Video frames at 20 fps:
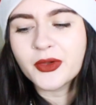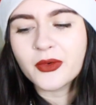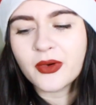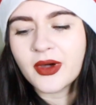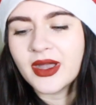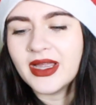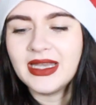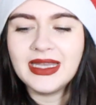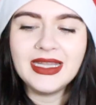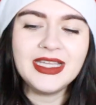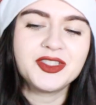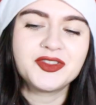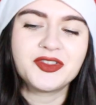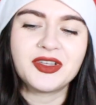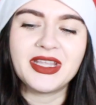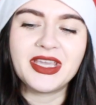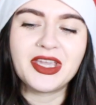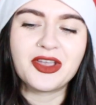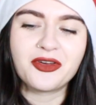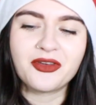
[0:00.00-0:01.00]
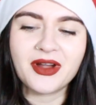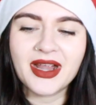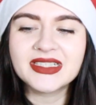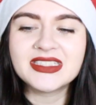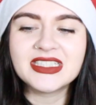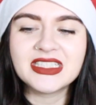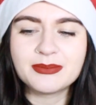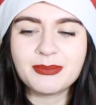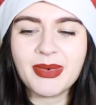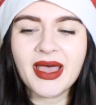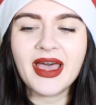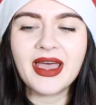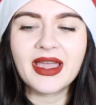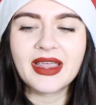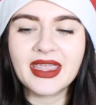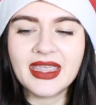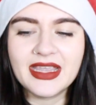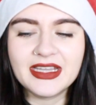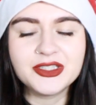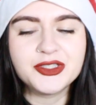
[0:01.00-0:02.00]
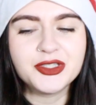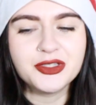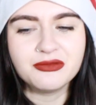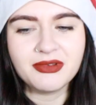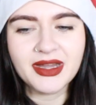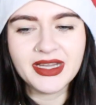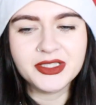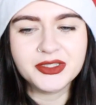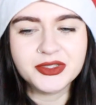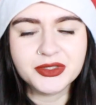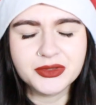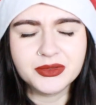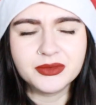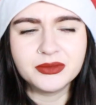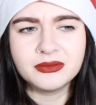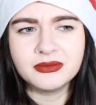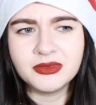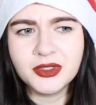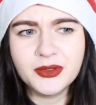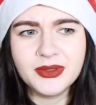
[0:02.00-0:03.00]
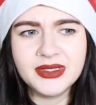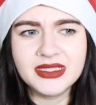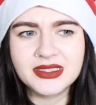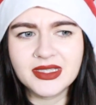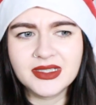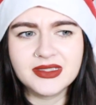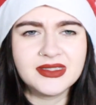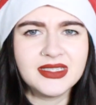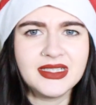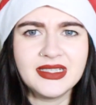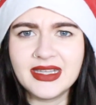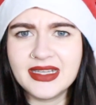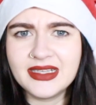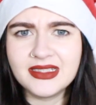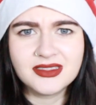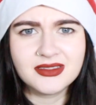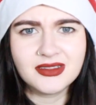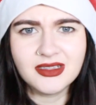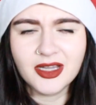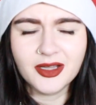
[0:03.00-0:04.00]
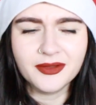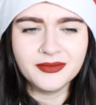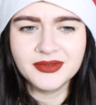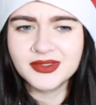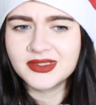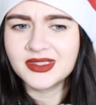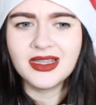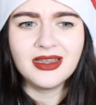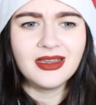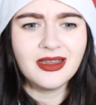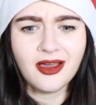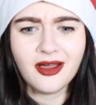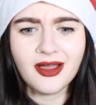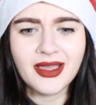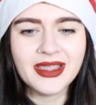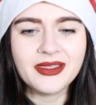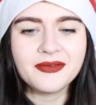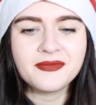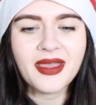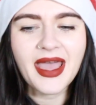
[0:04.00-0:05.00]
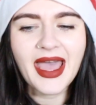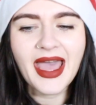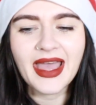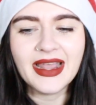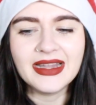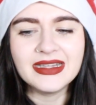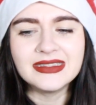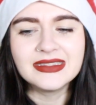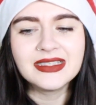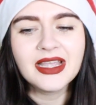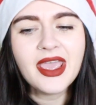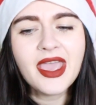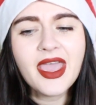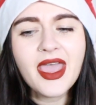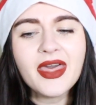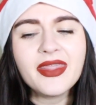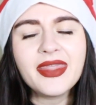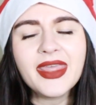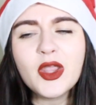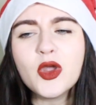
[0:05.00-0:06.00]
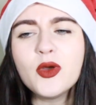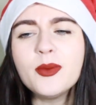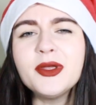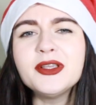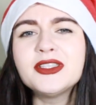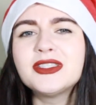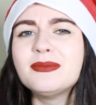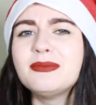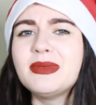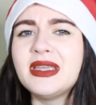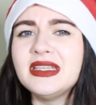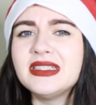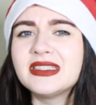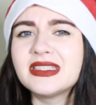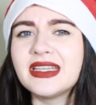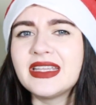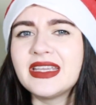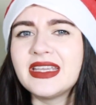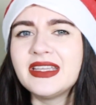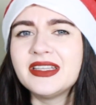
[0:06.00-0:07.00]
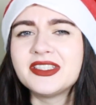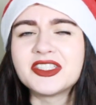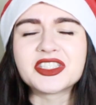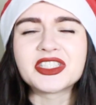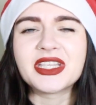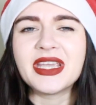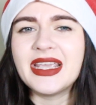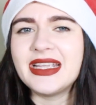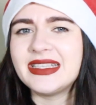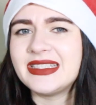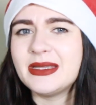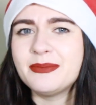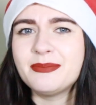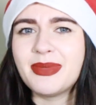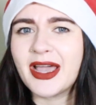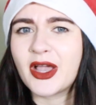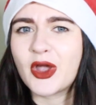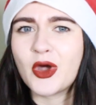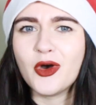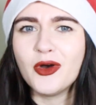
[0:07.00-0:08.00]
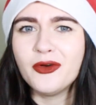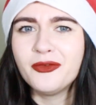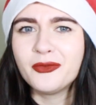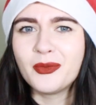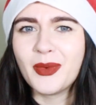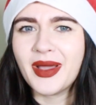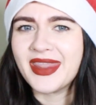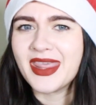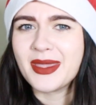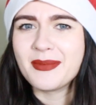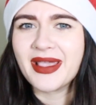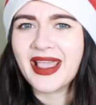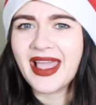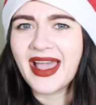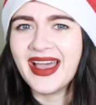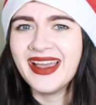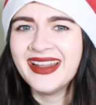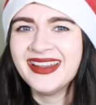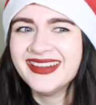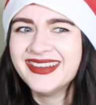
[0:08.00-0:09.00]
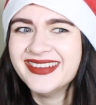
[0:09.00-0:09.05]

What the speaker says: quite literally crashes back into Rachel, who is her teenage love's life, and they almost immediately just hit it back off where they began.